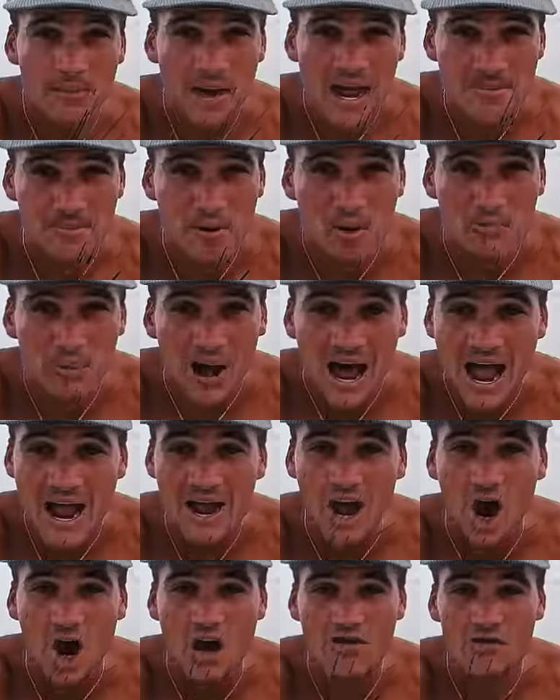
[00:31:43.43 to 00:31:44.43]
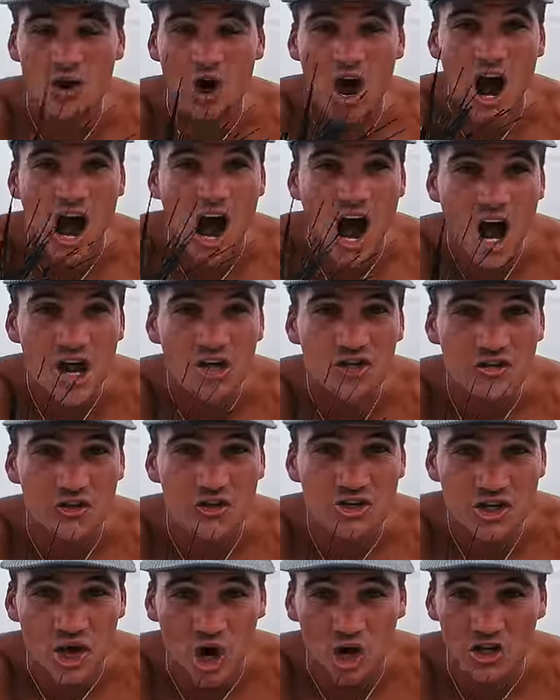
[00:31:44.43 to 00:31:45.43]
People pay over
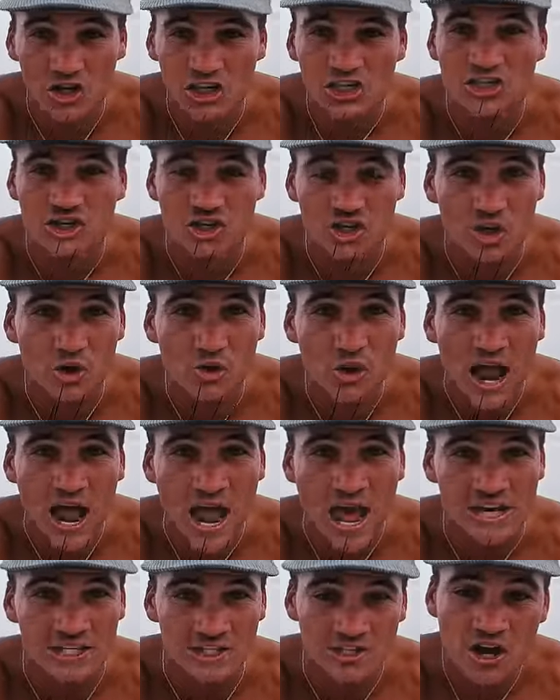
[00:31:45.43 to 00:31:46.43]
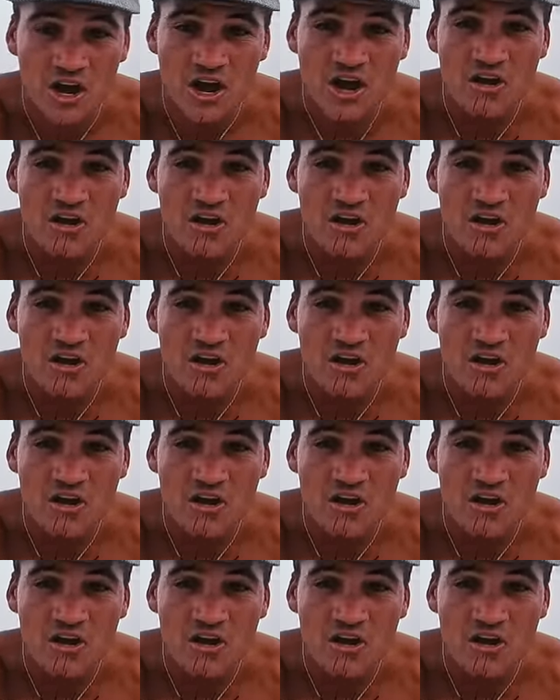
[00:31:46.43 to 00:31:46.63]
$100 US